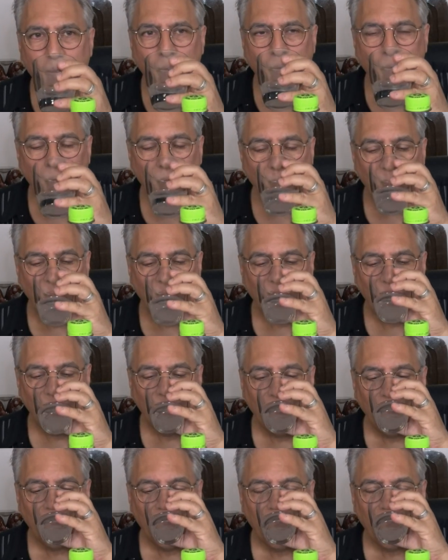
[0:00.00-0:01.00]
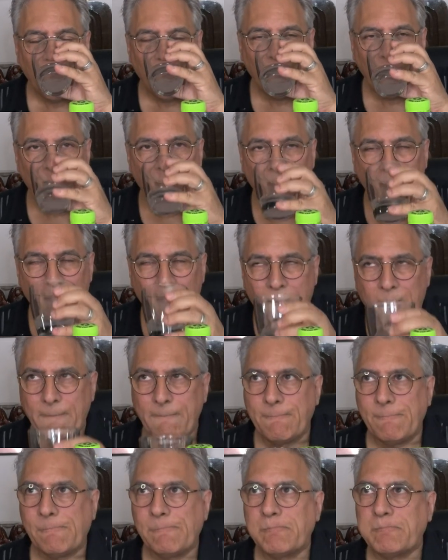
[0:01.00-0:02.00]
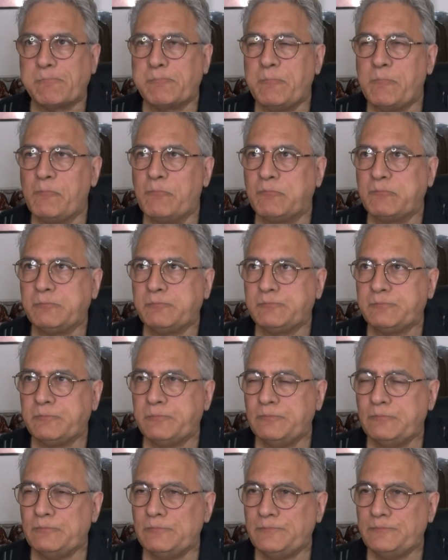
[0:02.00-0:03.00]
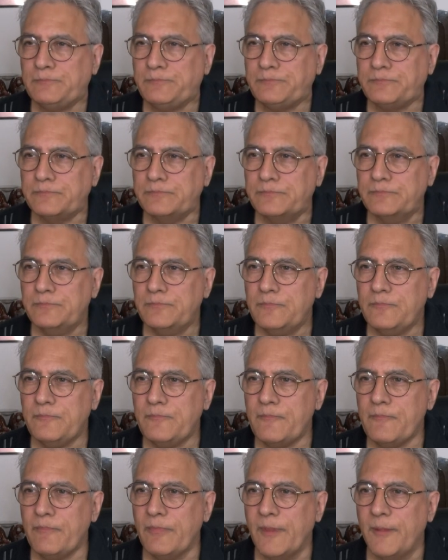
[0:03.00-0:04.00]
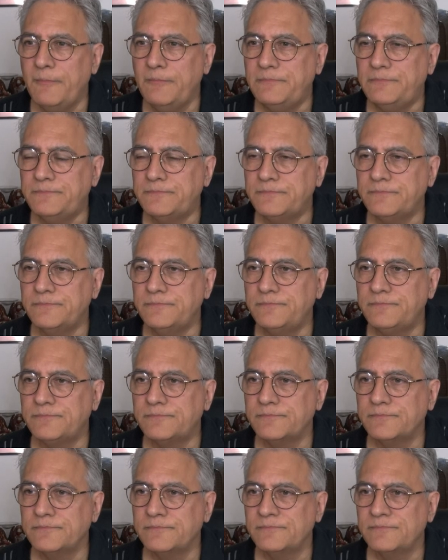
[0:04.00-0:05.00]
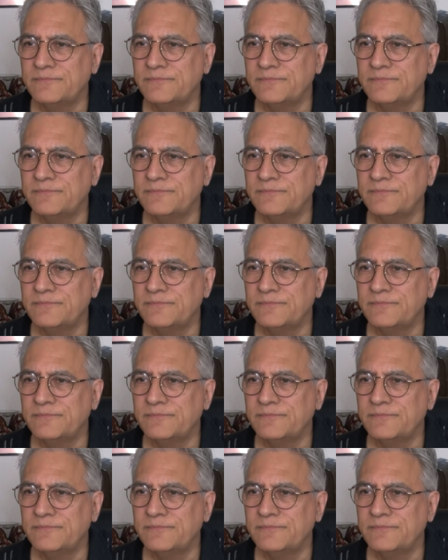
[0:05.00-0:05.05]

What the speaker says: No one is speaking in this clip.